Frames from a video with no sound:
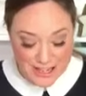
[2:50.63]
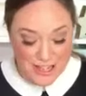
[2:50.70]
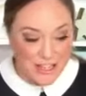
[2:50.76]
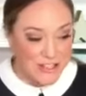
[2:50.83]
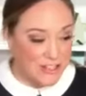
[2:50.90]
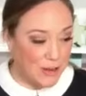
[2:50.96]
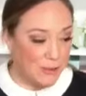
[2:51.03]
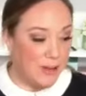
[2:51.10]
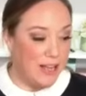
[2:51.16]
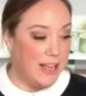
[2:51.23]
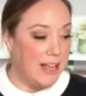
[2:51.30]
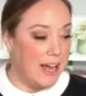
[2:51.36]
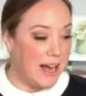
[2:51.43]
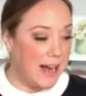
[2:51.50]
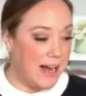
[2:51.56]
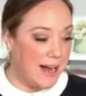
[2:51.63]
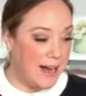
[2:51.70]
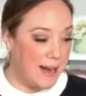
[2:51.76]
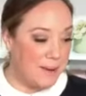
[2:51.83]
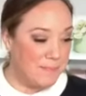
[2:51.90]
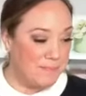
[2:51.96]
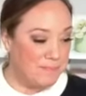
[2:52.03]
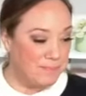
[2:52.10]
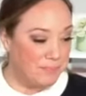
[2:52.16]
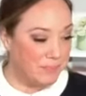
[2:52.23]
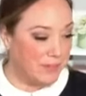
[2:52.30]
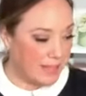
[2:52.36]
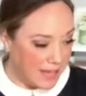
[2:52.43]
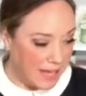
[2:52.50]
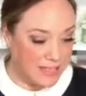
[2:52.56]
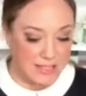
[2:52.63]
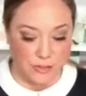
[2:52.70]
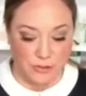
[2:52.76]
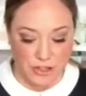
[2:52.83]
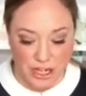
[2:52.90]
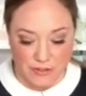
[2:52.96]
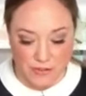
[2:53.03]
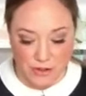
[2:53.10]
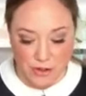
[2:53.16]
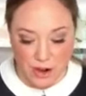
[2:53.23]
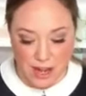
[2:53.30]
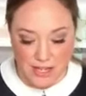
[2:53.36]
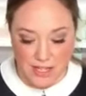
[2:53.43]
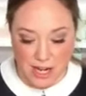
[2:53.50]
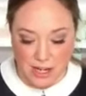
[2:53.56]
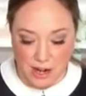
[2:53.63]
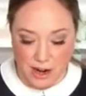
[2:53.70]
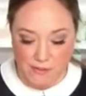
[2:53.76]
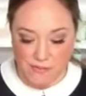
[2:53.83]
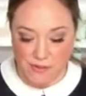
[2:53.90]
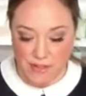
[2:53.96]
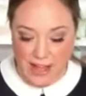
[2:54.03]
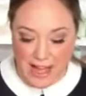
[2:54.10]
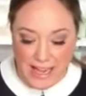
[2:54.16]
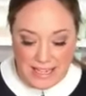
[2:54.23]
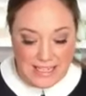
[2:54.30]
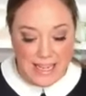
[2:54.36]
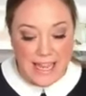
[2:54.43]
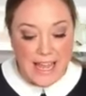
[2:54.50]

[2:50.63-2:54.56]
So yeah, so jennifertryon.com for that.